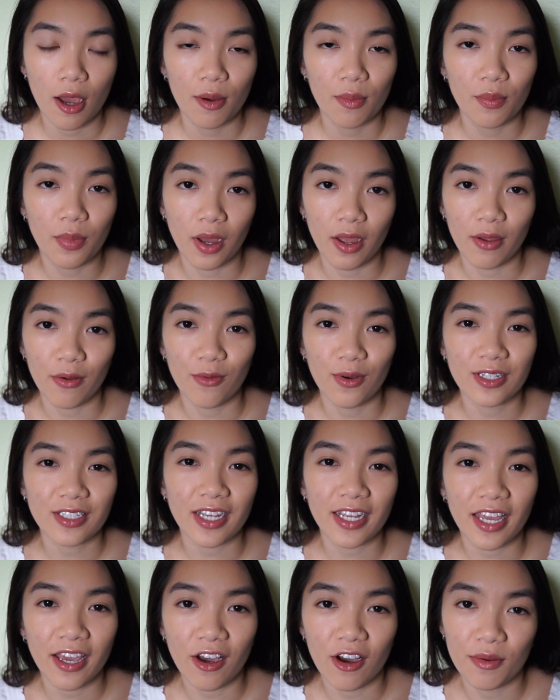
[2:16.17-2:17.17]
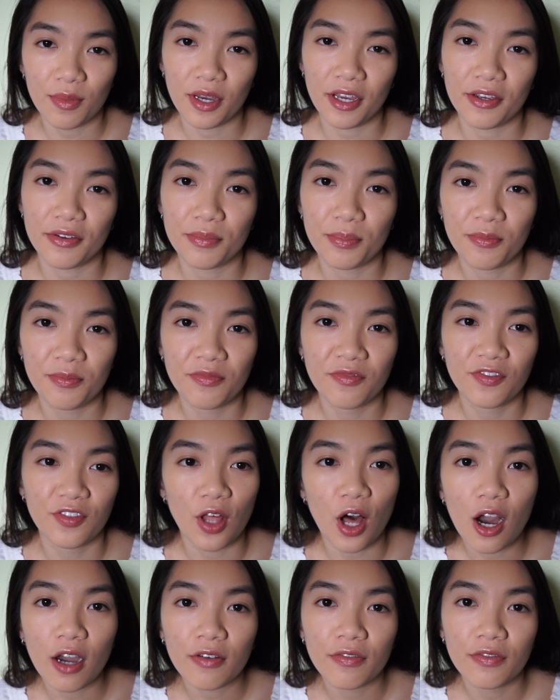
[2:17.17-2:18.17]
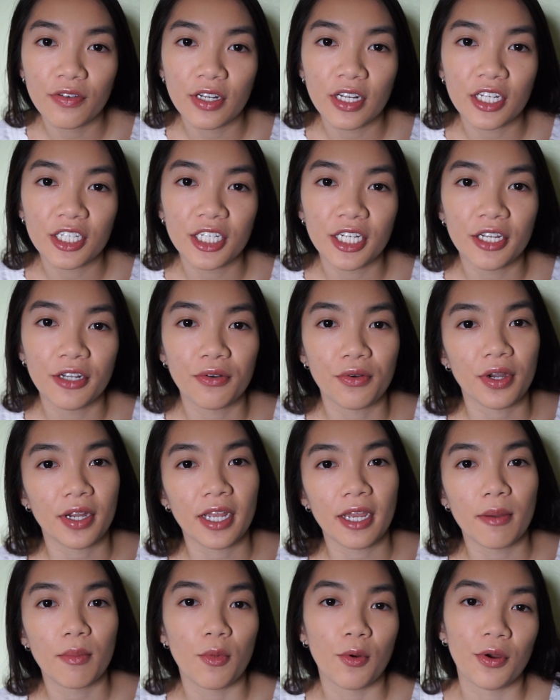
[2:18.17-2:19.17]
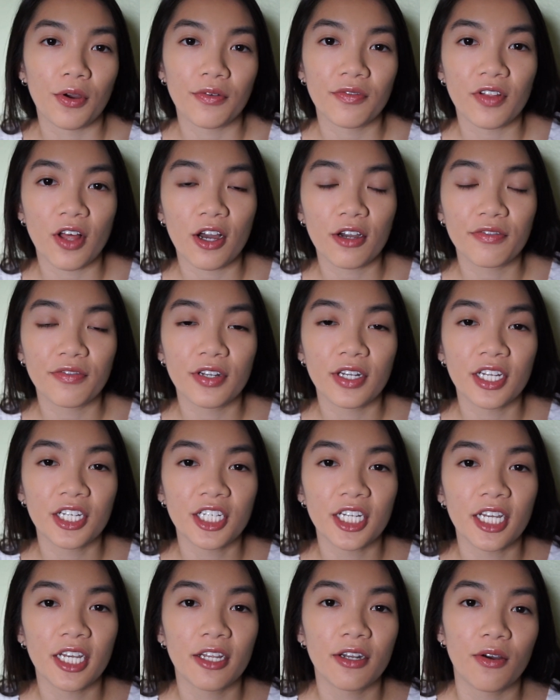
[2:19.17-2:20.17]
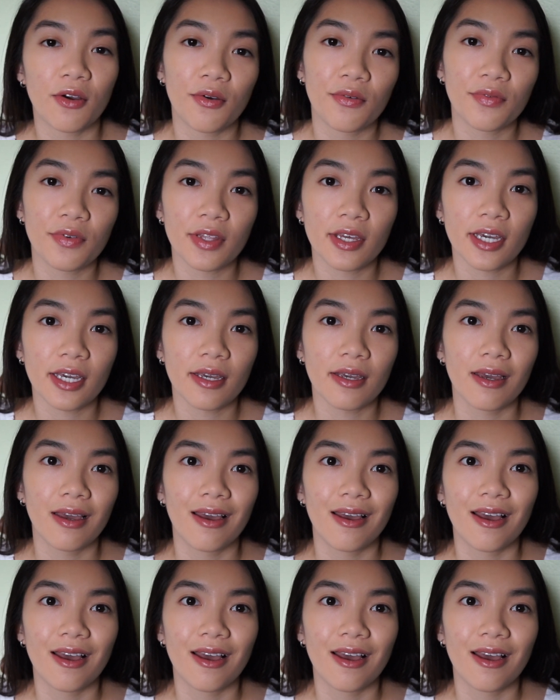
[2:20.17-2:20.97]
But once I get all my vlog footage in, or I get more vlog footage in, hopefully